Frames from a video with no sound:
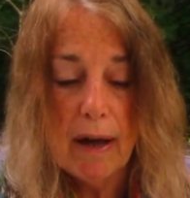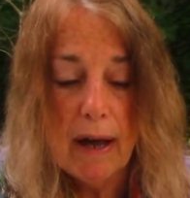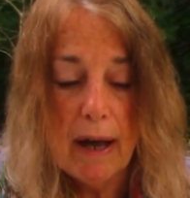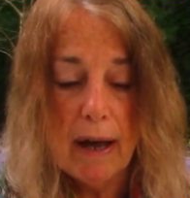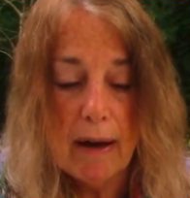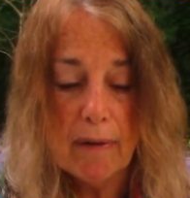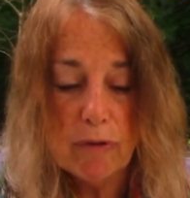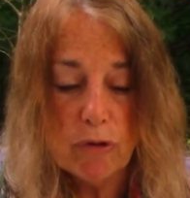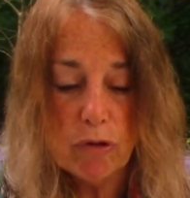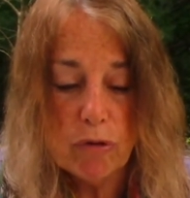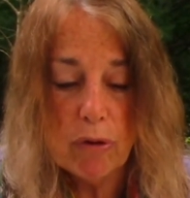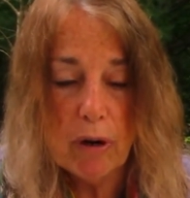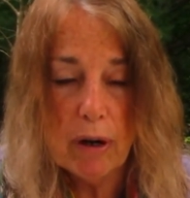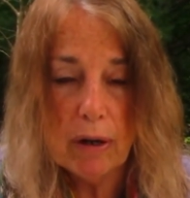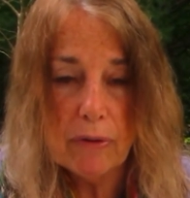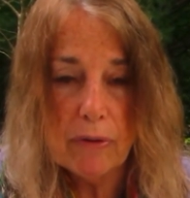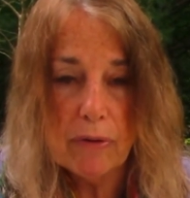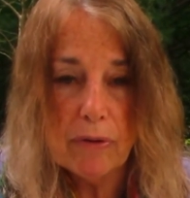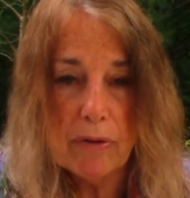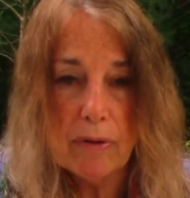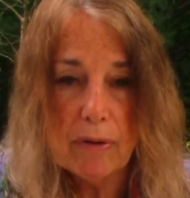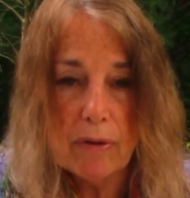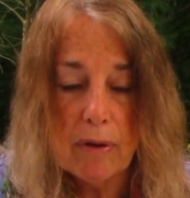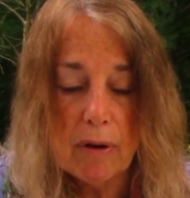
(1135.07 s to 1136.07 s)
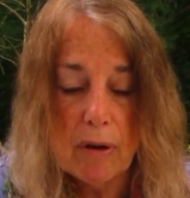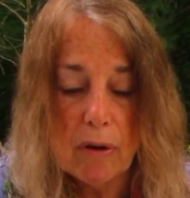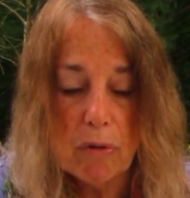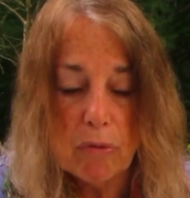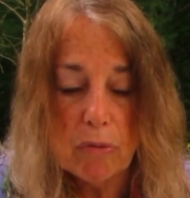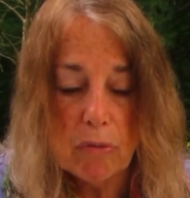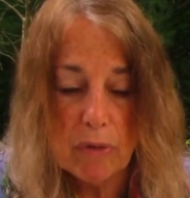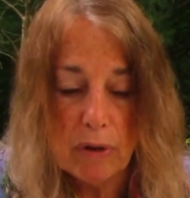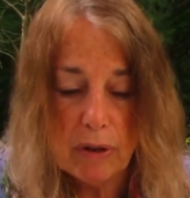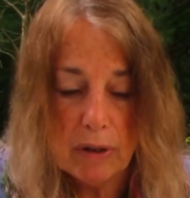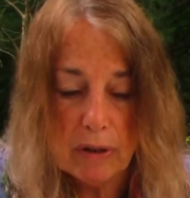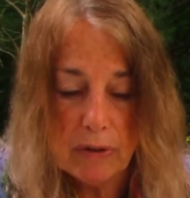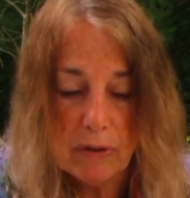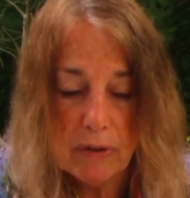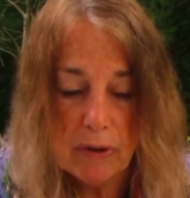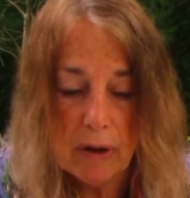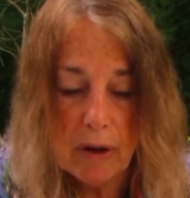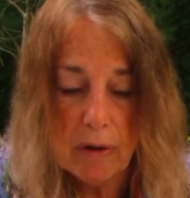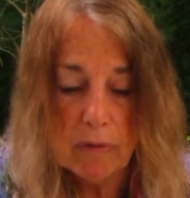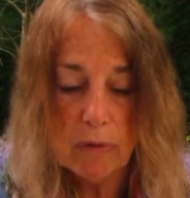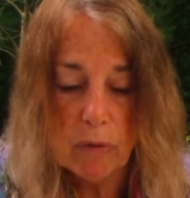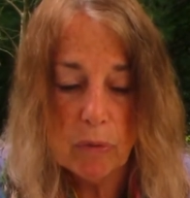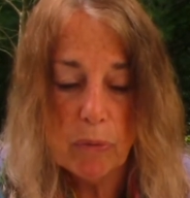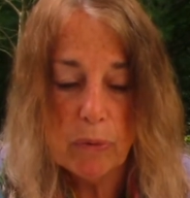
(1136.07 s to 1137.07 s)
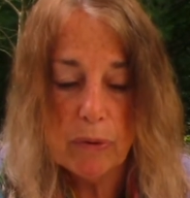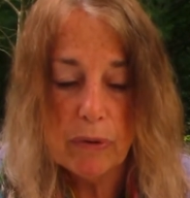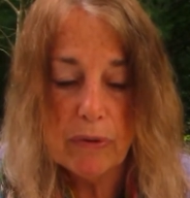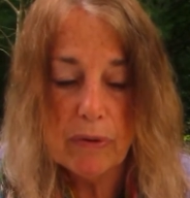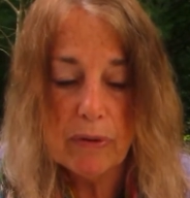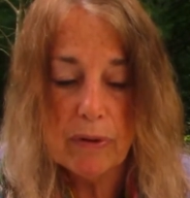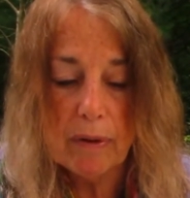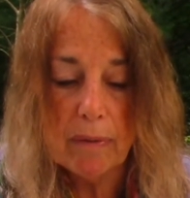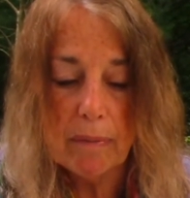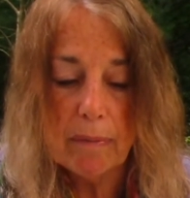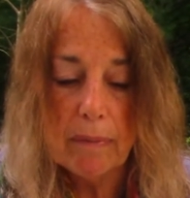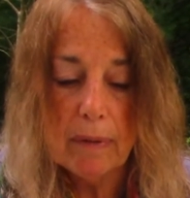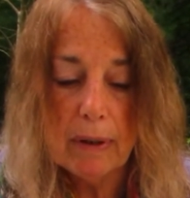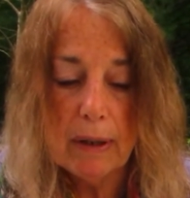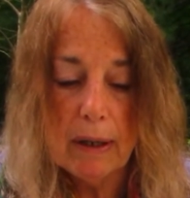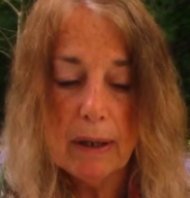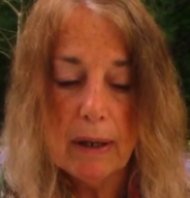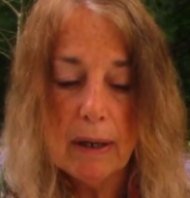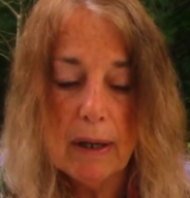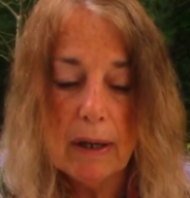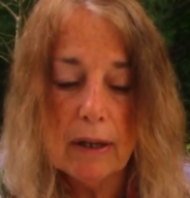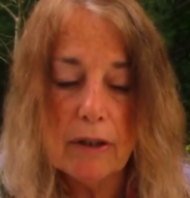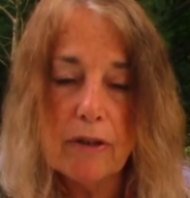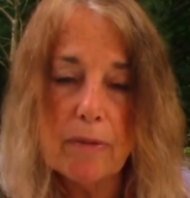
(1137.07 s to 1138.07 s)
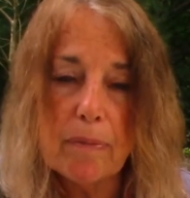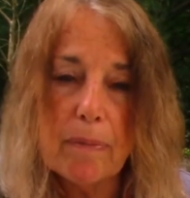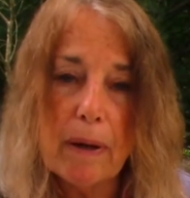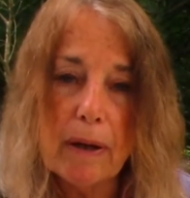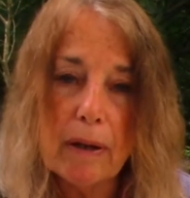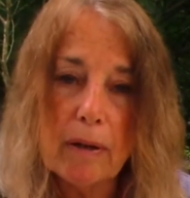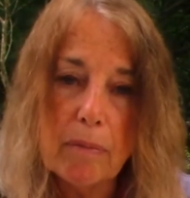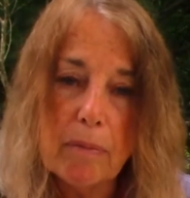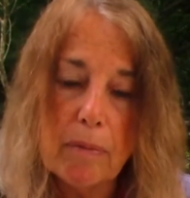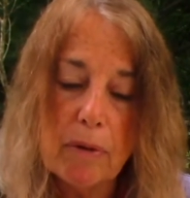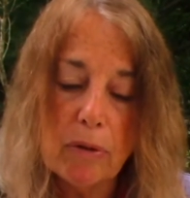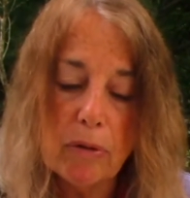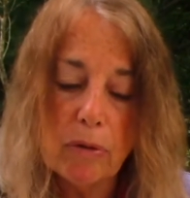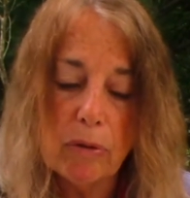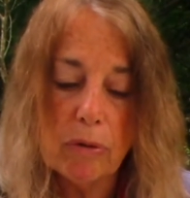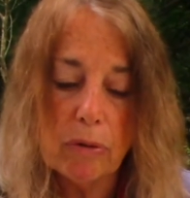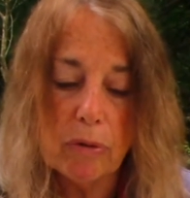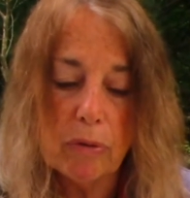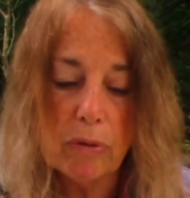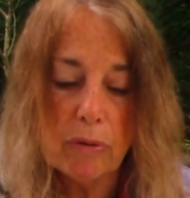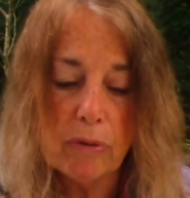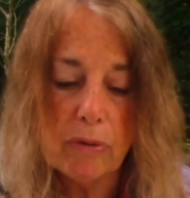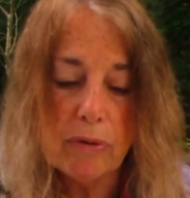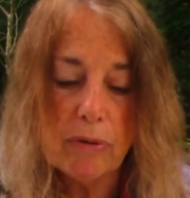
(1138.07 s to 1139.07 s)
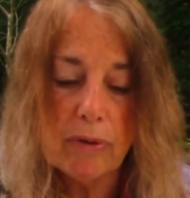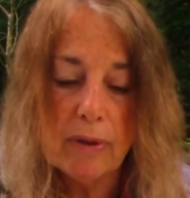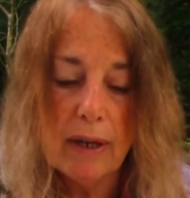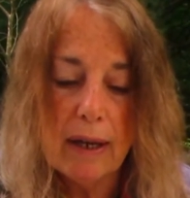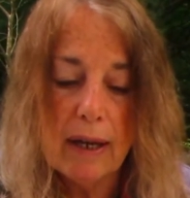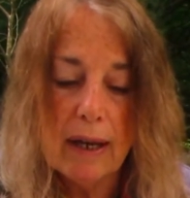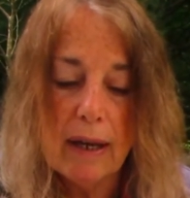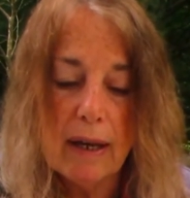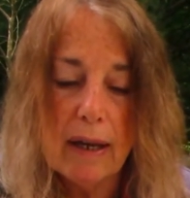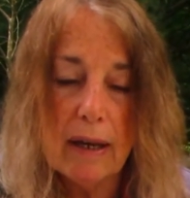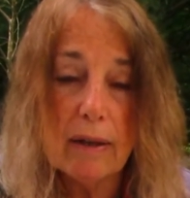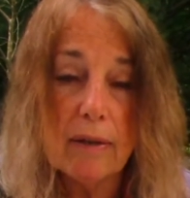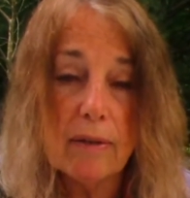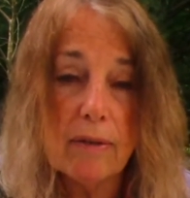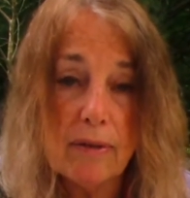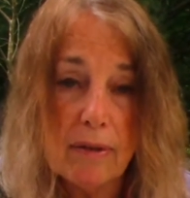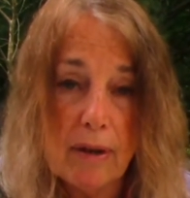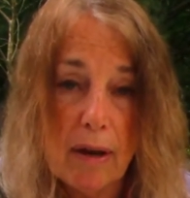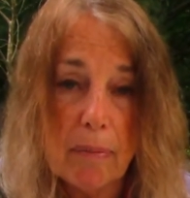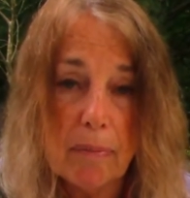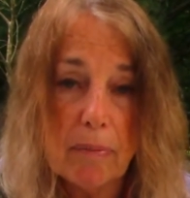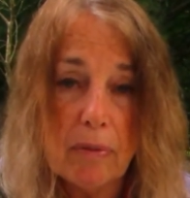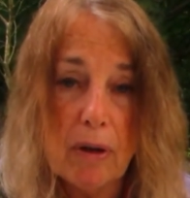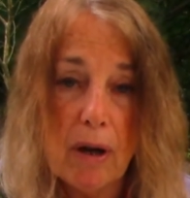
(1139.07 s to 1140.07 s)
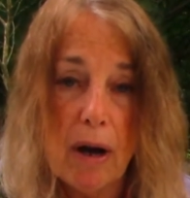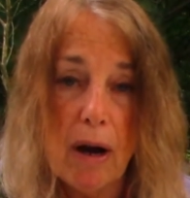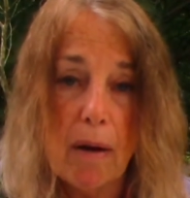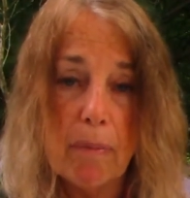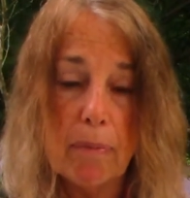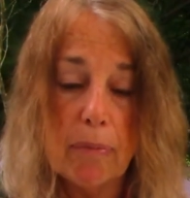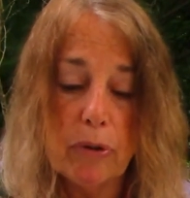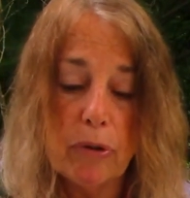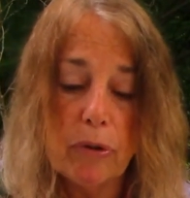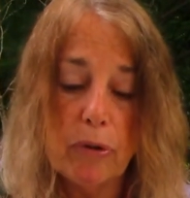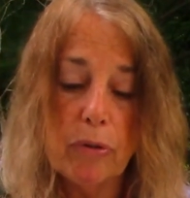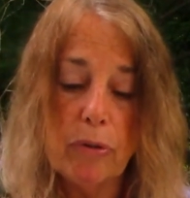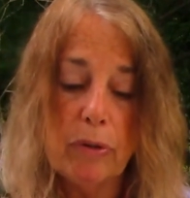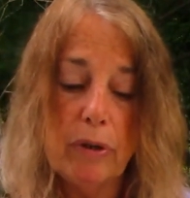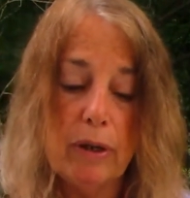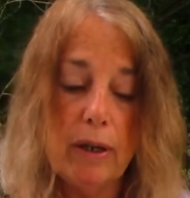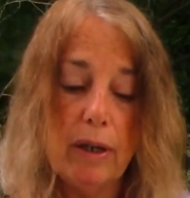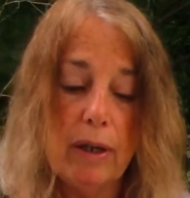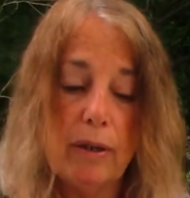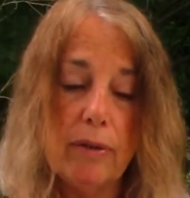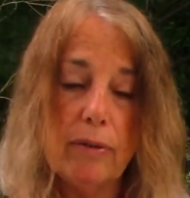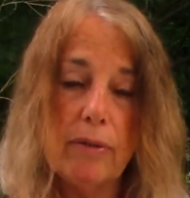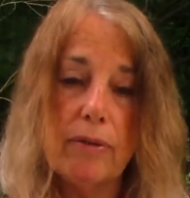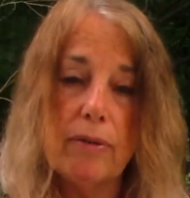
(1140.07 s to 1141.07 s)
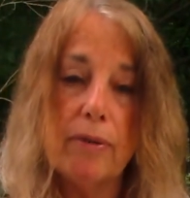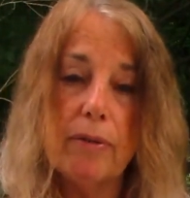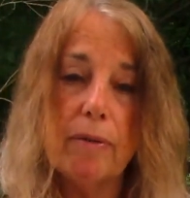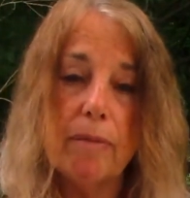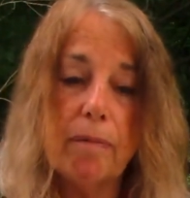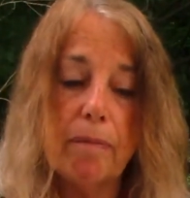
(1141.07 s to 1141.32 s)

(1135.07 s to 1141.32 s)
Have trust, rediscover wisdom, expect miracles, accept opportunities.